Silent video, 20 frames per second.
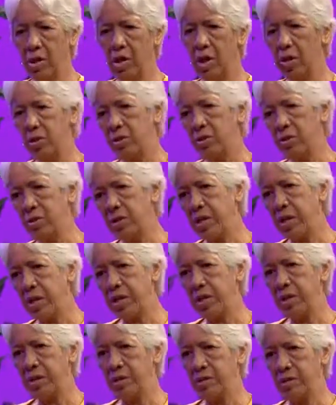
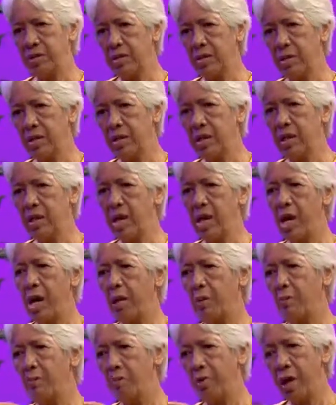understandings
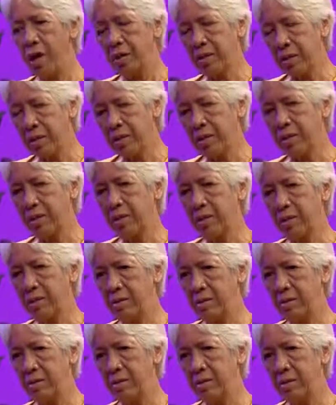and
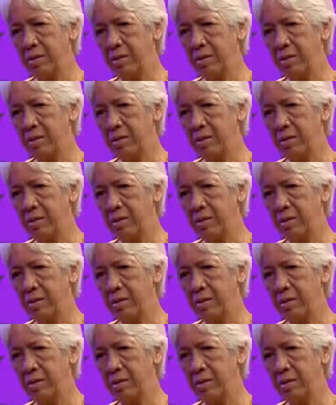practices,